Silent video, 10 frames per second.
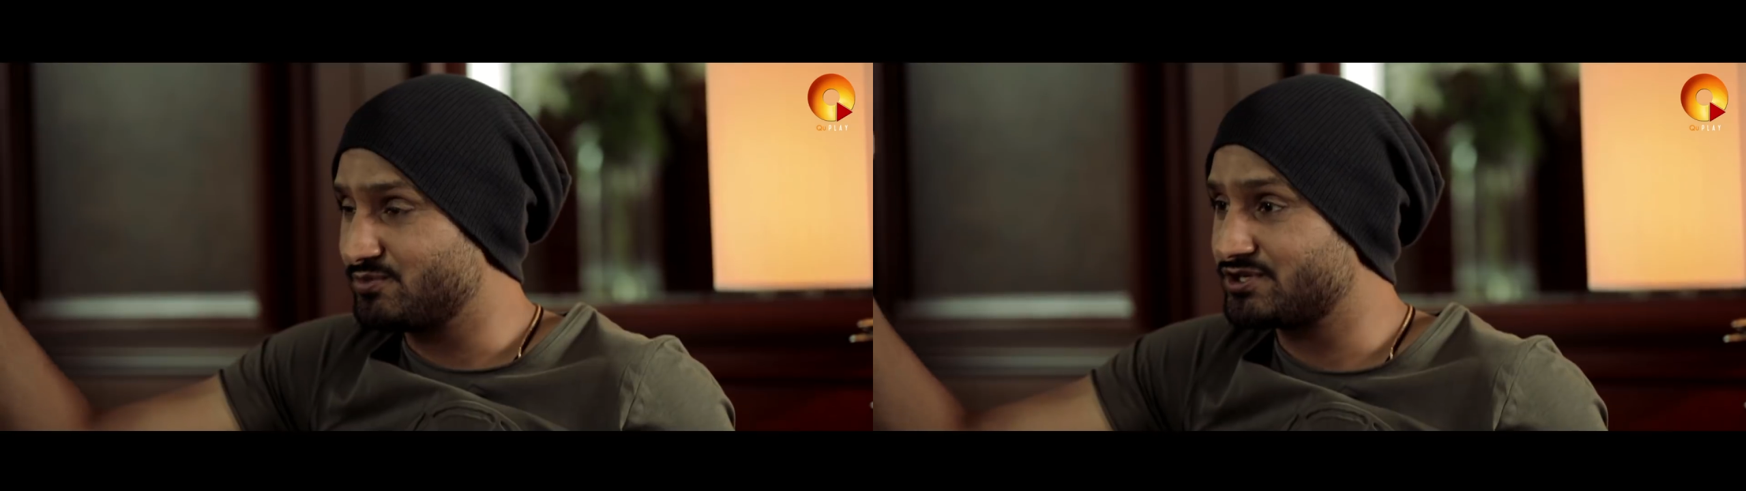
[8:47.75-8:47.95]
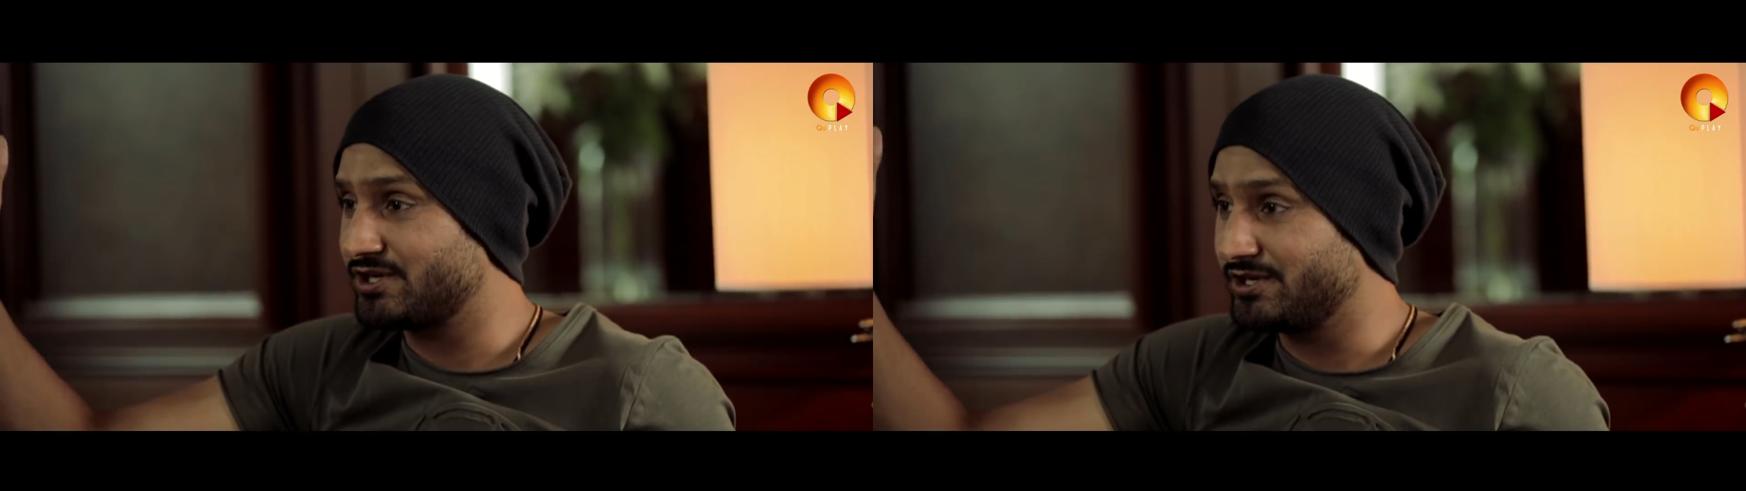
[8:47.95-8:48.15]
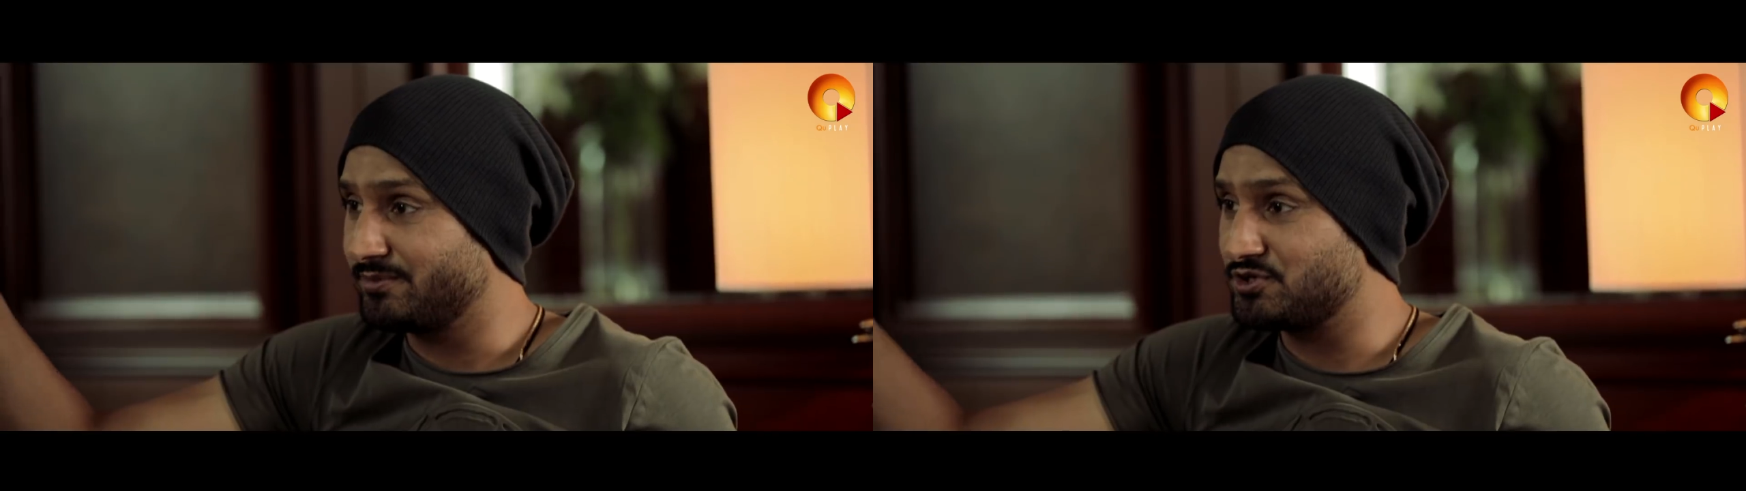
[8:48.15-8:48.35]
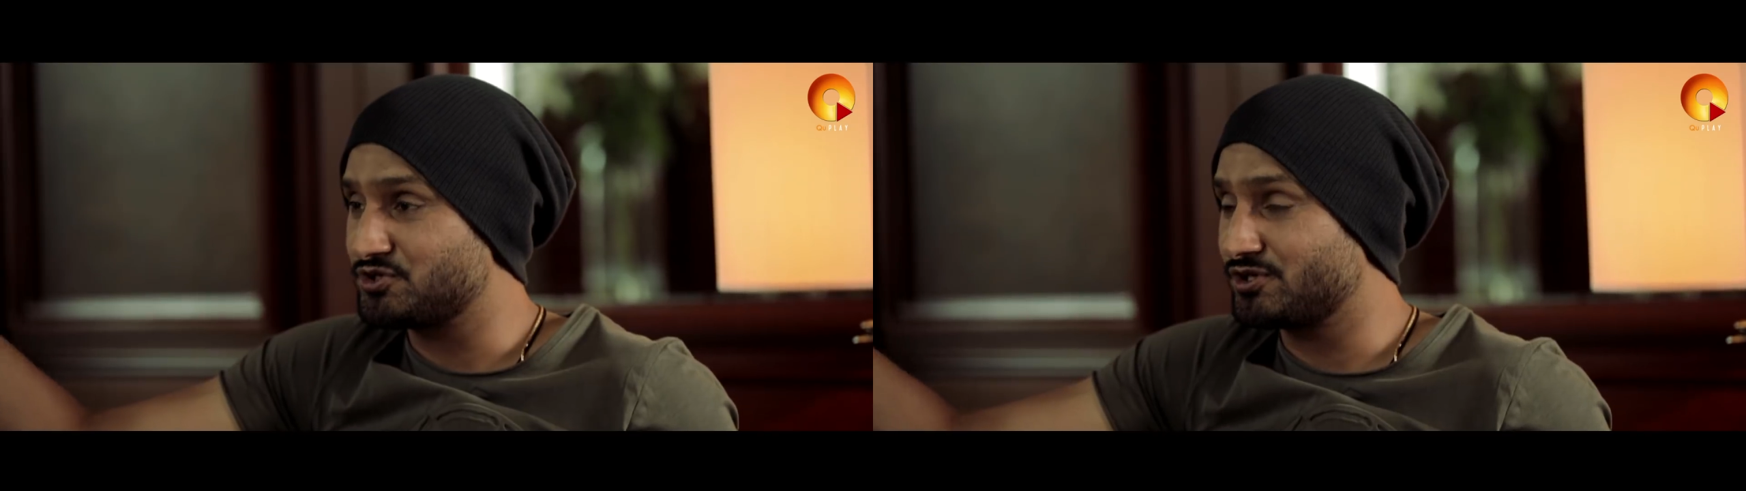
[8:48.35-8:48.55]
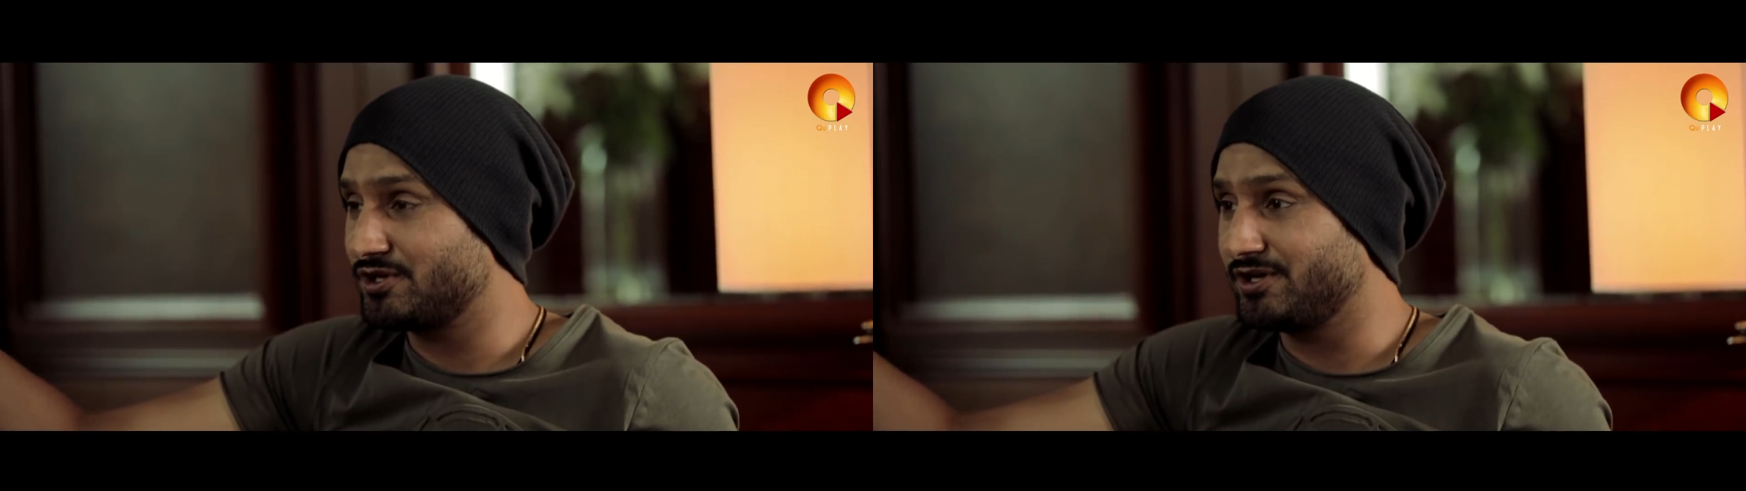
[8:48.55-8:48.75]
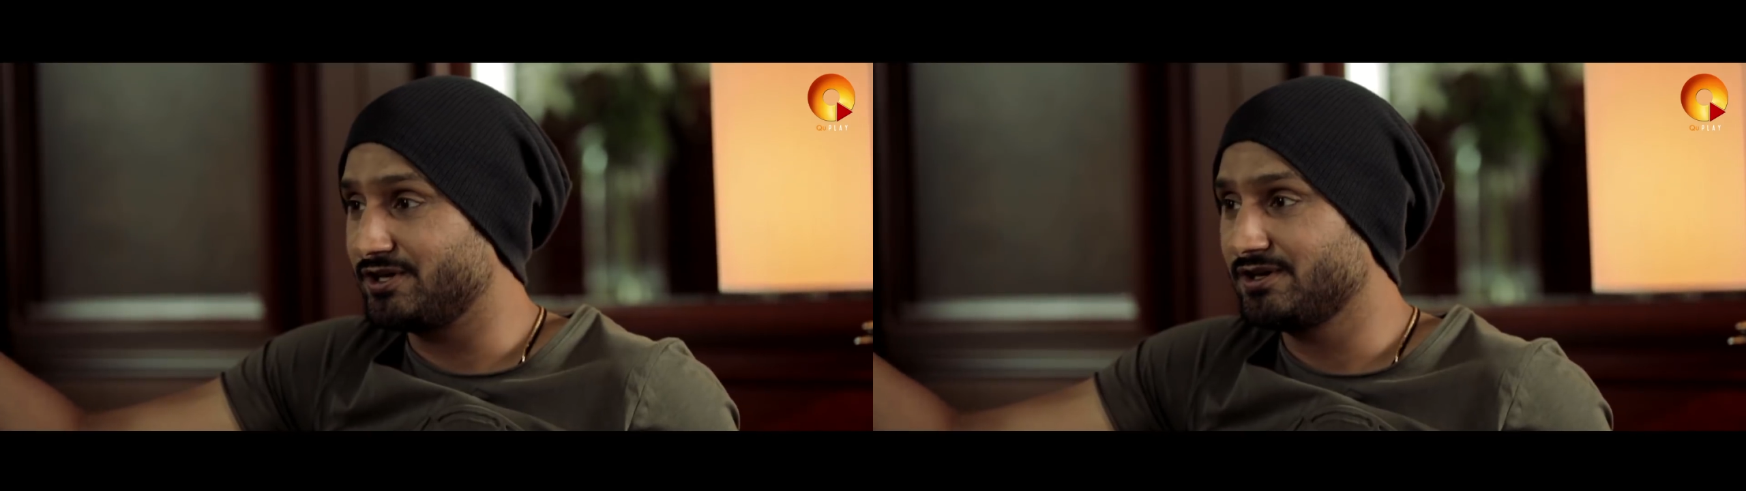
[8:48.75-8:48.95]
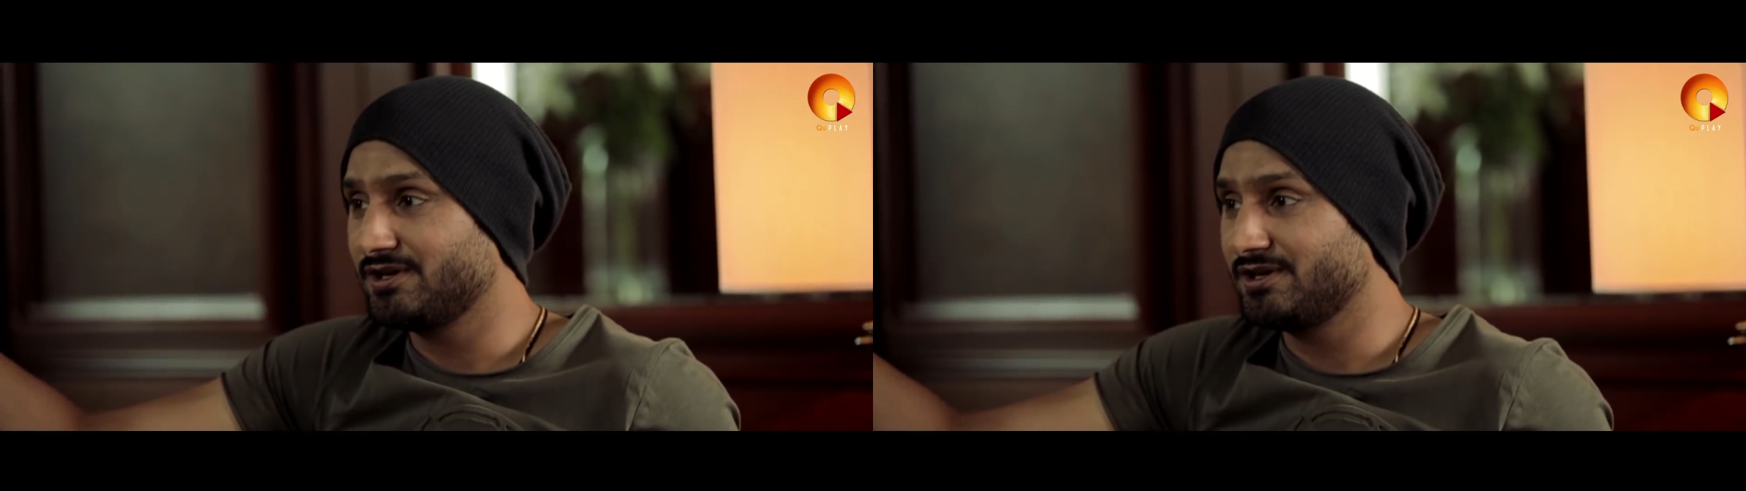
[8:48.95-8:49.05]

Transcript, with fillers: Stadium in Chennai.